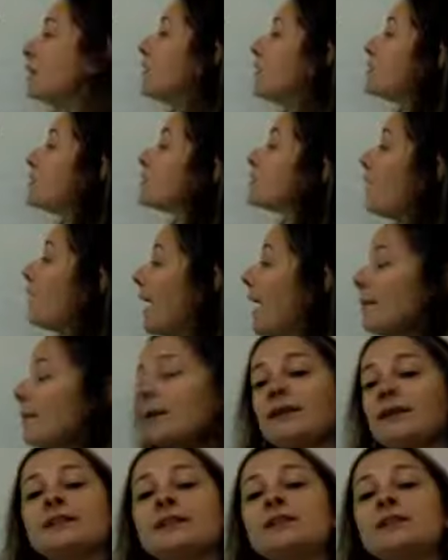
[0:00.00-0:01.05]
So I'm
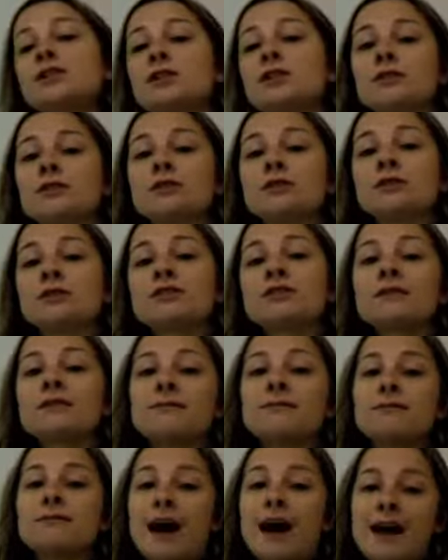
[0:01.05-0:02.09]
going to choose
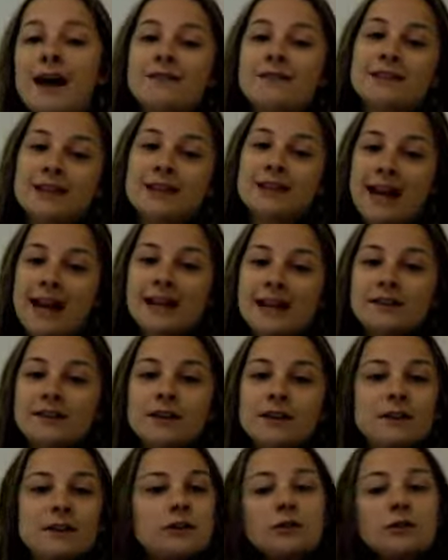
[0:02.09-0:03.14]
5 and 8.
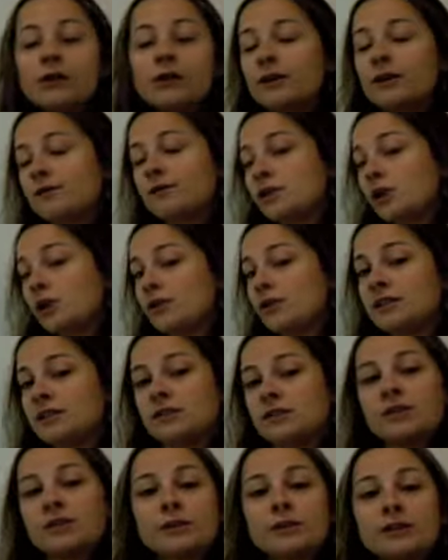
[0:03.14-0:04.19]
You could have
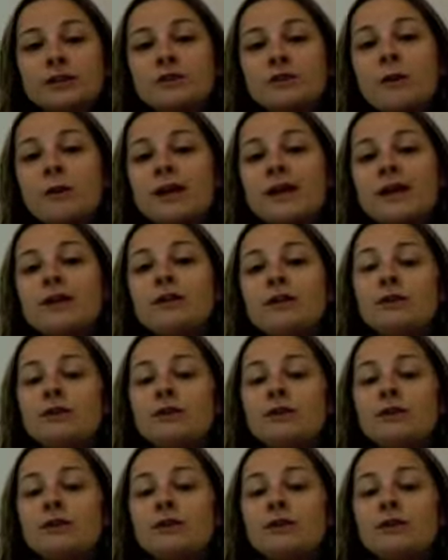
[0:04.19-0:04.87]
chosen 2 and 20,